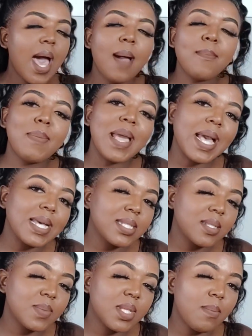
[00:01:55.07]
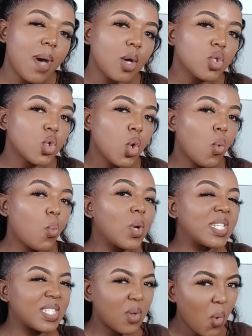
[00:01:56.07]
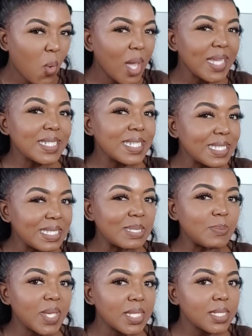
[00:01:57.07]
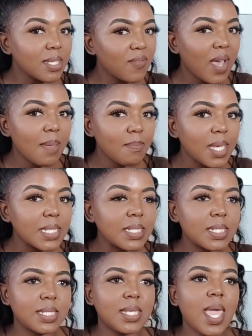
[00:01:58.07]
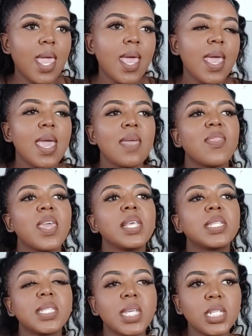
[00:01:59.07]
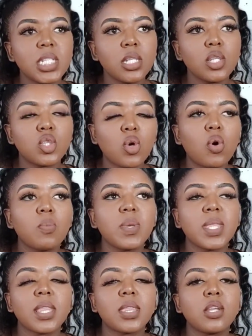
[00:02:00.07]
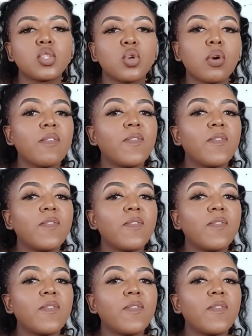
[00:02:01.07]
Um, my customs amount was quite expensive, I must say. They essentially told me that they took